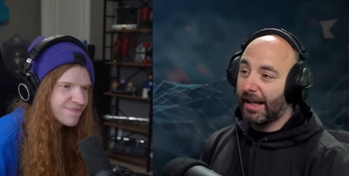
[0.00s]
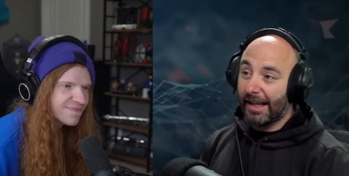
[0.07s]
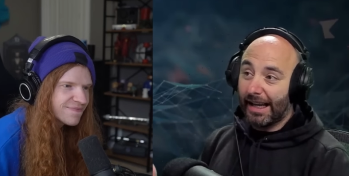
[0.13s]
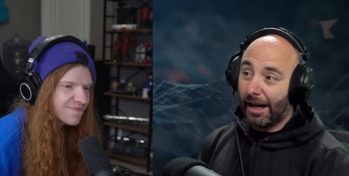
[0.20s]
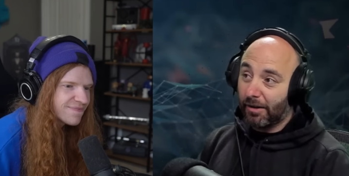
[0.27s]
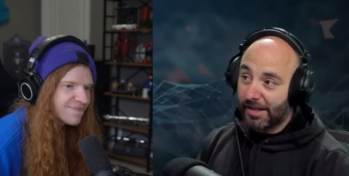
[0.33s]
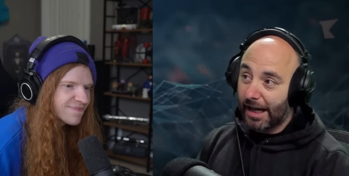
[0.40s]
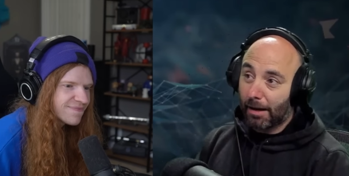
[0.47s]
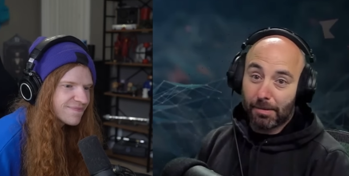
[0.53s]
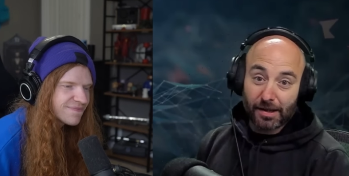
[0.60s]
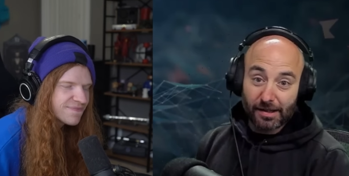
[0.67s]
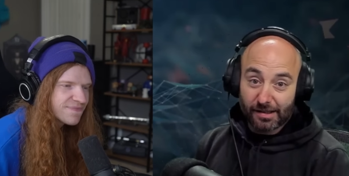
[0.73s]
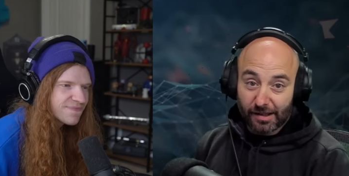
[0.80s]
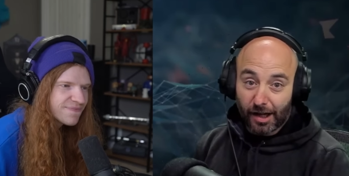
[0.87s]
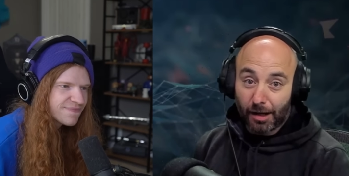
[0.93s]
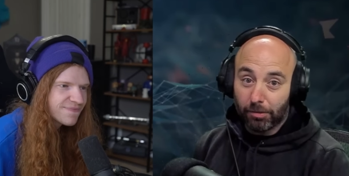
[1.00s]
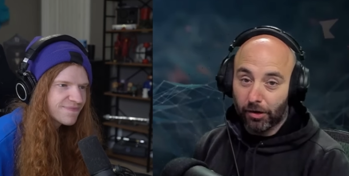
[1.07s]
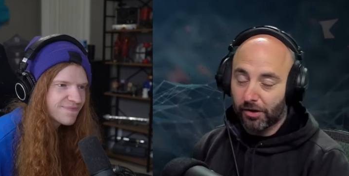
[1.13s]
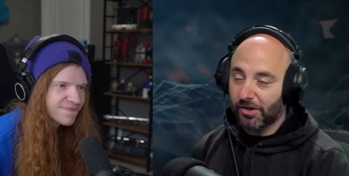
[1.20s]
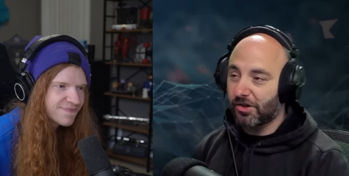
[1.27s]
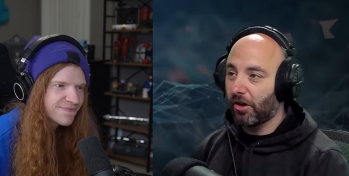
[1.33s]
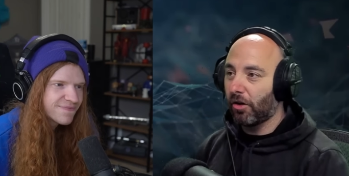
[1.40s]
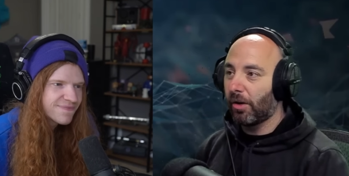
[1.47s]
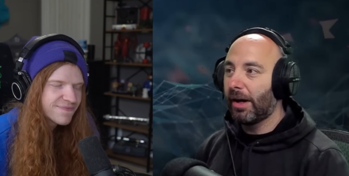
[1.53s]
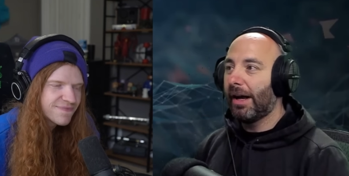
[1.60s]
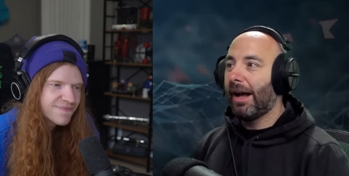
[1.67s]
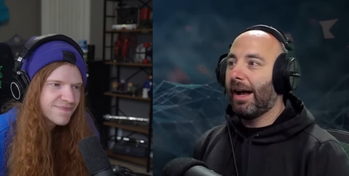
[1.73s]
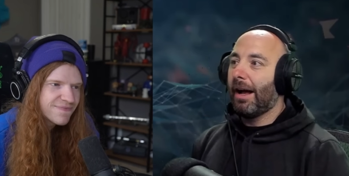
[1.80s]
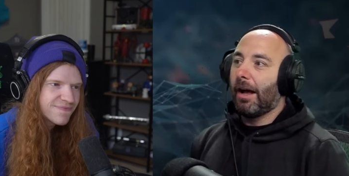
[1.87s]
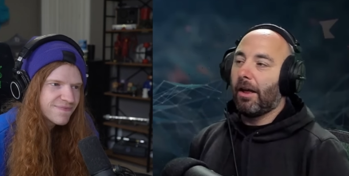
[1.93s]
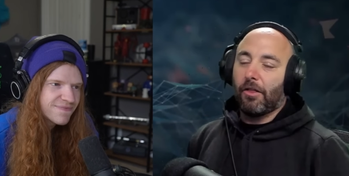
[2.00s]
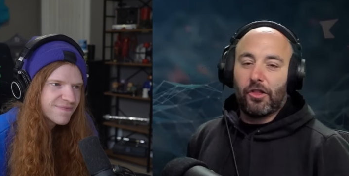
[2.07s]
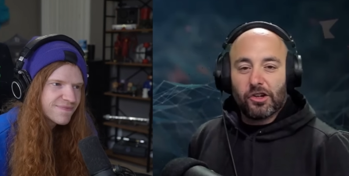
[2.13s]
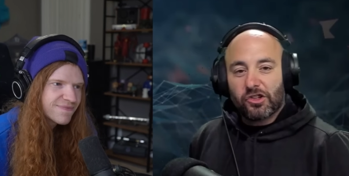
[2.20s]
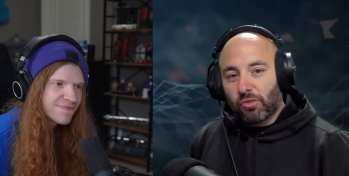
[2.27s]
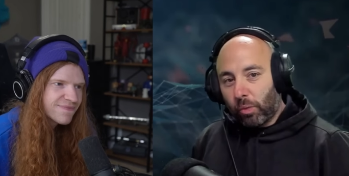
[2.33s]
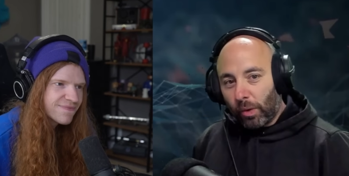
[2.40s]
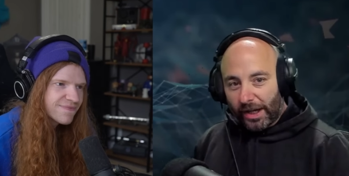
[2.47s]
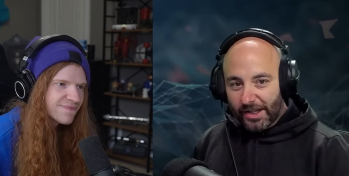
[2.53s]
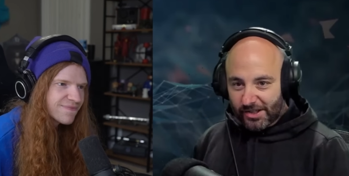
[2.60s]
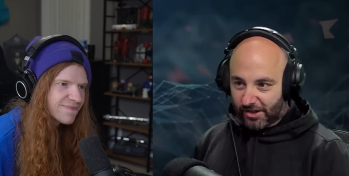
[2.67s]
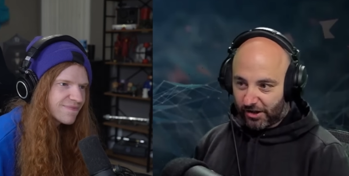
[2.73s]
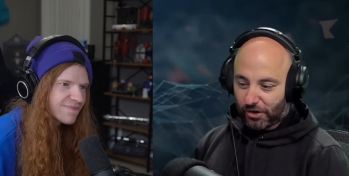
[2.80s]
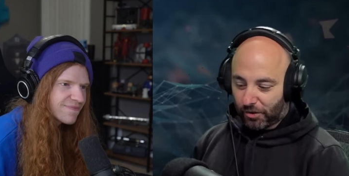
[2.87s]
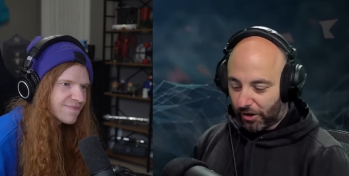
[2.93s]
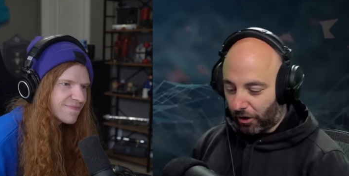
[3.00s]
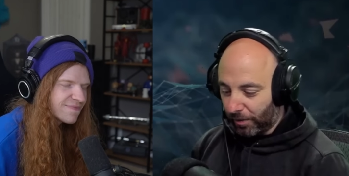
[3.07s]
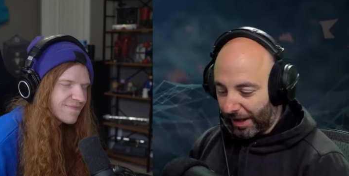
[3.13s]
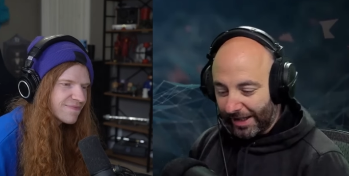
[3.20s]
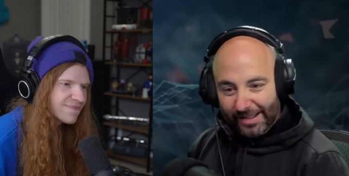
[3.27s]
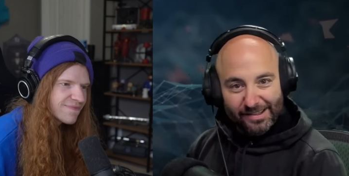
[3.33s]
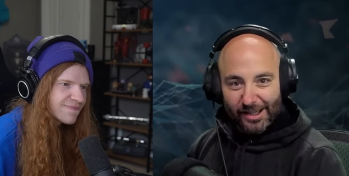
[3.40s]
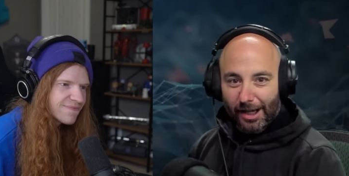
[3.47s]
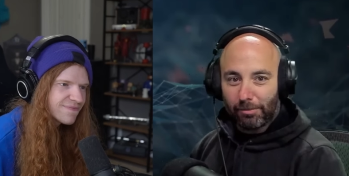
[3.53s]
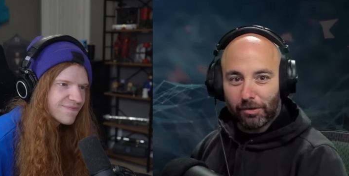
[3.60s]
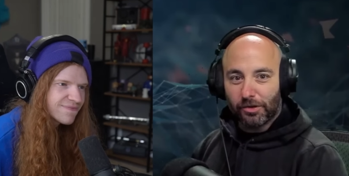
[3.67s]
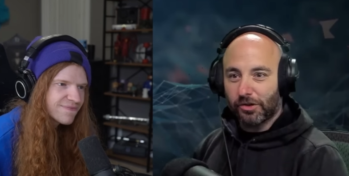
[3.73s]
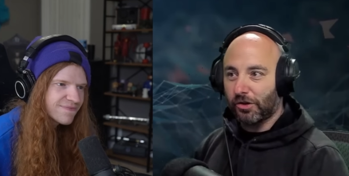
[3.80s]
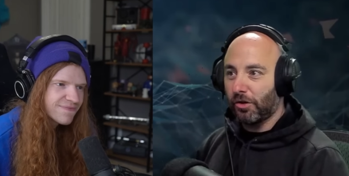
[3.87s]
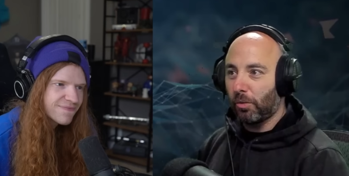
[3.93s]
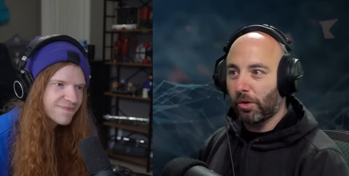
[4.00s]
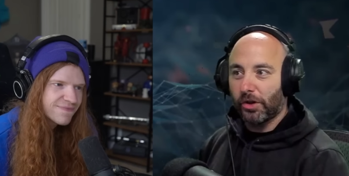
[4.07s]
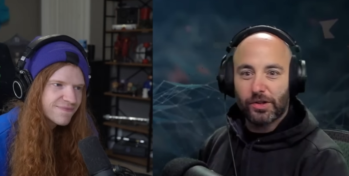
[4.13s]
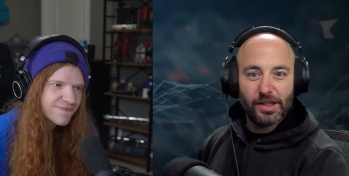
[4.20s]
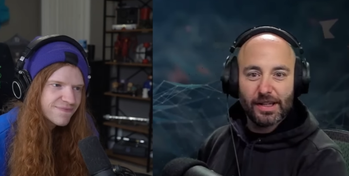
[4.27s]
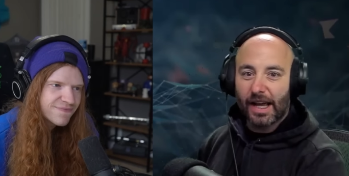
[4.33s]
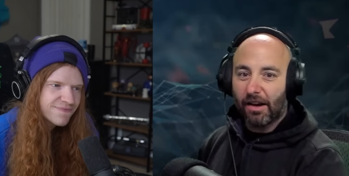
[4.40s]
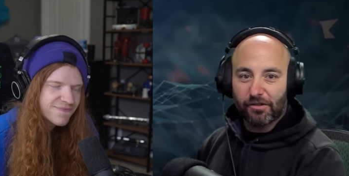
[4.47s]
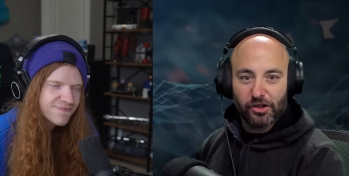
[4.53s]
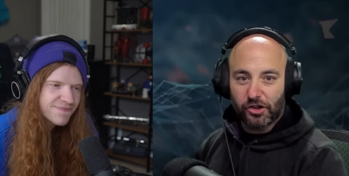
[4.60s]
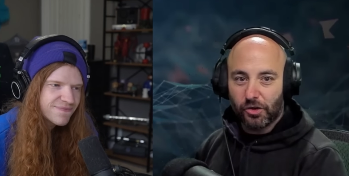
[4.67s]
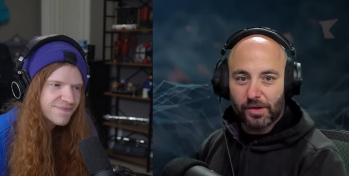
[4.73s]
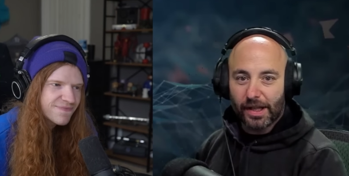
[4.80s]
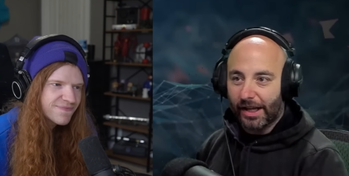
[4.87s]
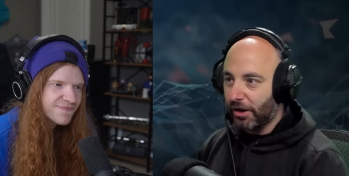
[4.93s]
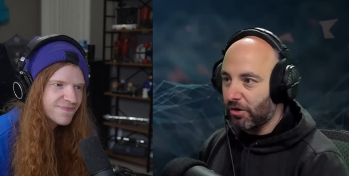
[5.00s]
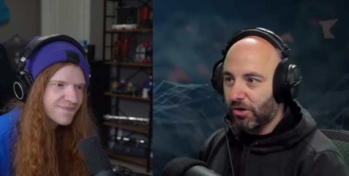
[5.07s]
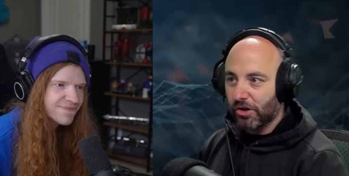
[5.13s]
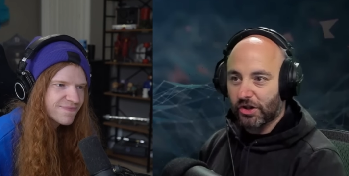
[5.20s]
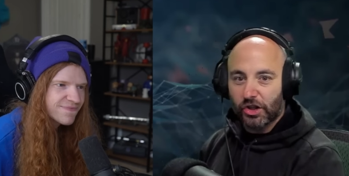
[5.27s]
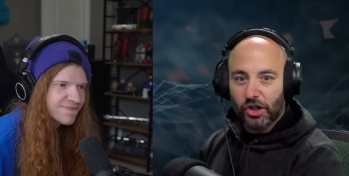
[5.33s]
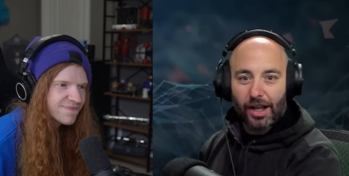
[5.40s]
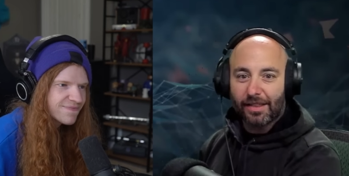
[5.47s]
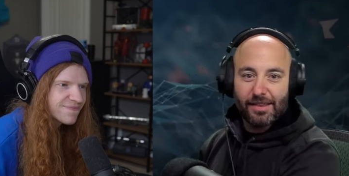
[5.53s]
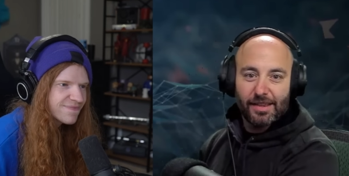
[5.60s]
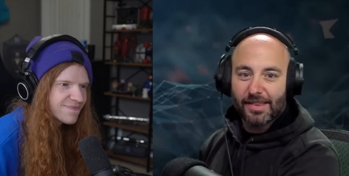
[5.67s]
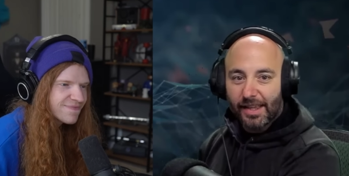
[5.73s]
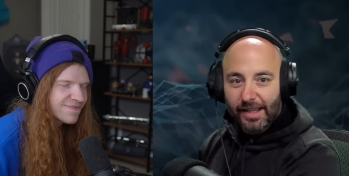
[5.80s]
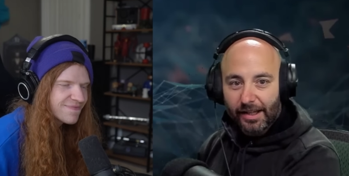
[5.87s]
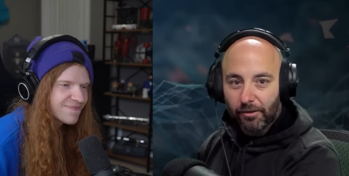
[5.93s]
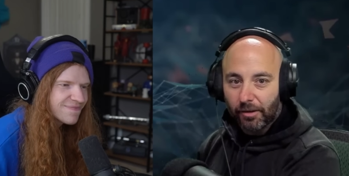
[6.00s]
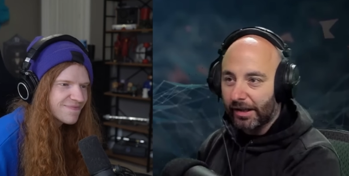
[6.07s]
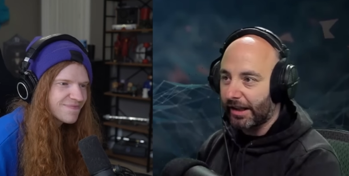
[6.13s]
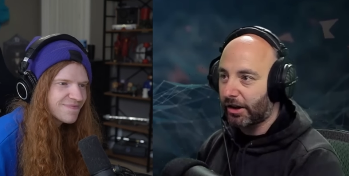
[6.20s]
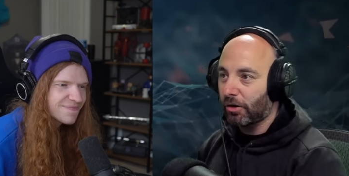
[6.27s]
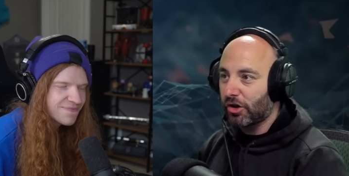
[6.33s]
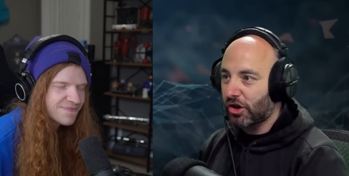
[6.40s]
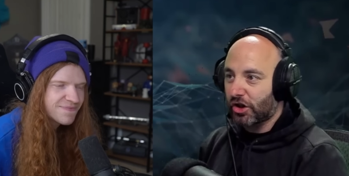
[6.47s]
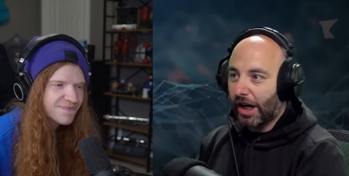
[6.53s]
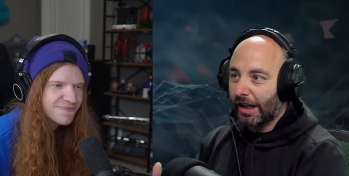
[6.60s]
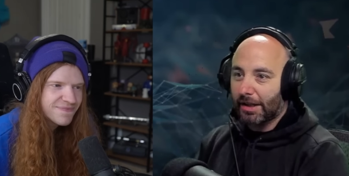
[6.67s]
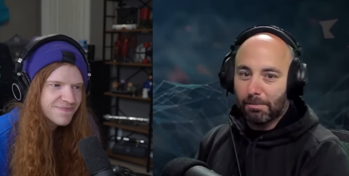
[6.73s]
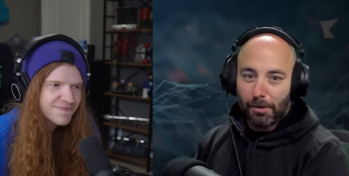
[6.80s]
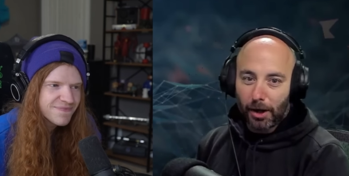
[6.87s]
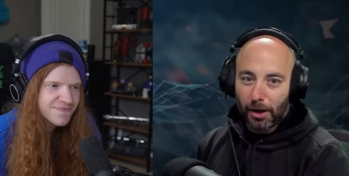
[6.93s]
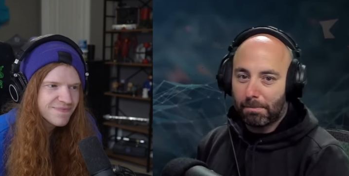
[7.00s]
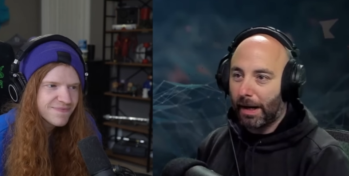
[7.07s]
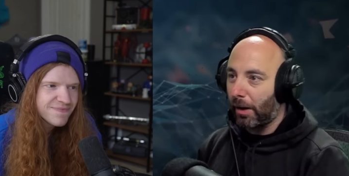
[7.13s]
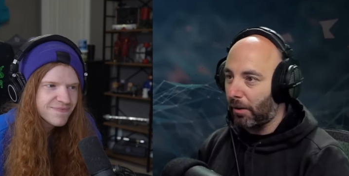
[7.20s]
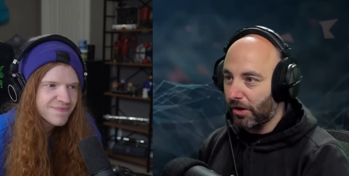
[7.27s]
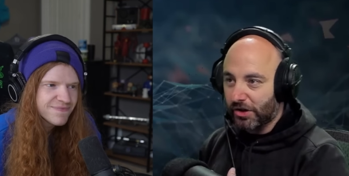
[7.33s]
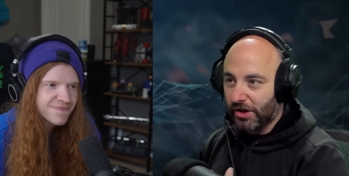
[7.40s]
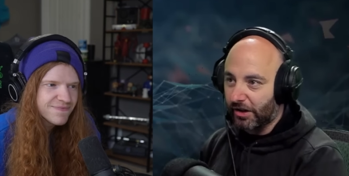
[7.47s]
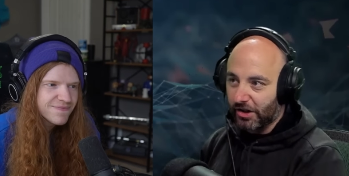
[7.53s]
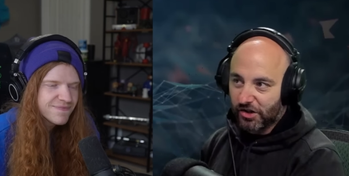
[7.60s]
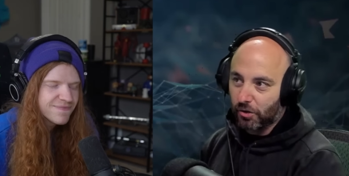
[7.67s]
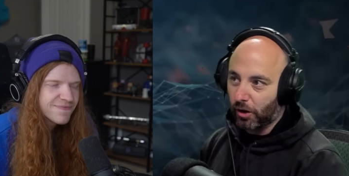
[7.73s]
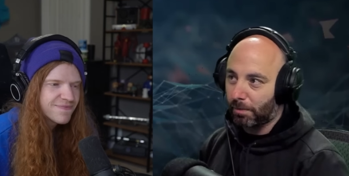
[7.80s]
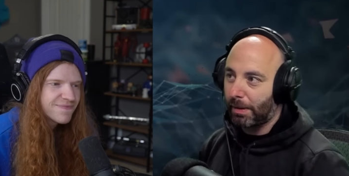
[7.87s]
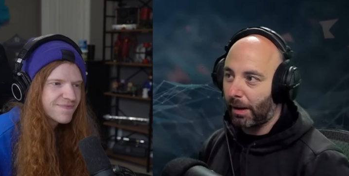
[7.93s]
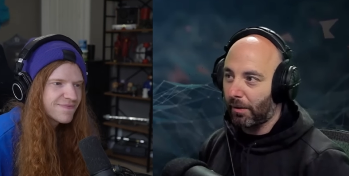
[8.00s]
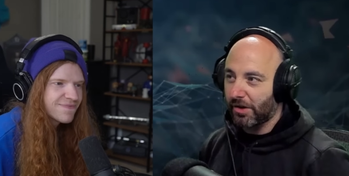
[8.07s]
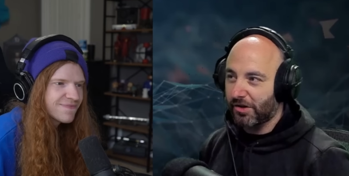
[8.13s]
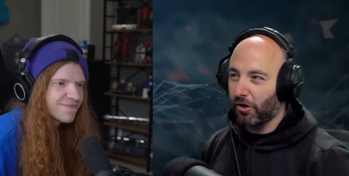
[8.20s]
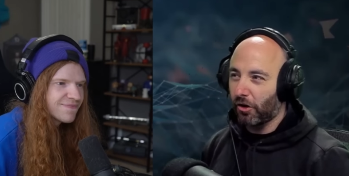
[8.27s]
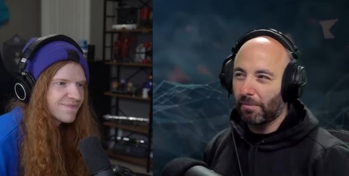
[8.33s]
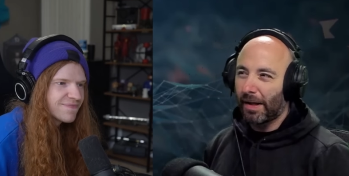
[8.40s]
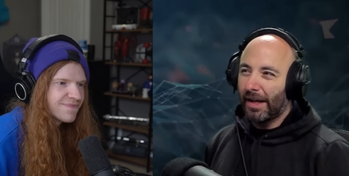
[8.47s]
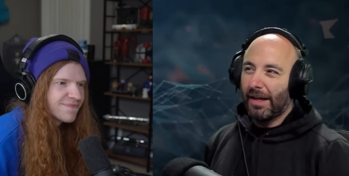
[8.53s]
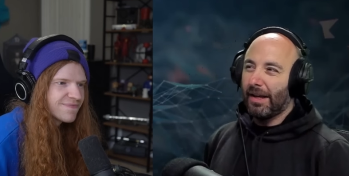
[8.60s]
Speaker 1: And now it's happening in Diablo. So there's ways to do it already in Diablo 2 where you didn't have to do that. You just got the thing, right? Like you just got the barb power, you just got the sorc power. So